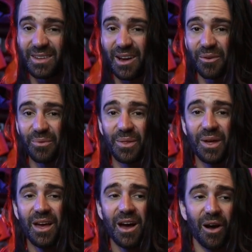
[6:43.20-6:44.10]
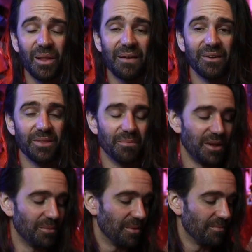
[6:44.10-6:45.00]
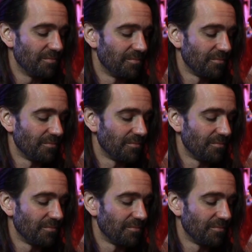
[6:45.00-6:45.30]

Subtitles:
start off with, I'll have it at the minimum.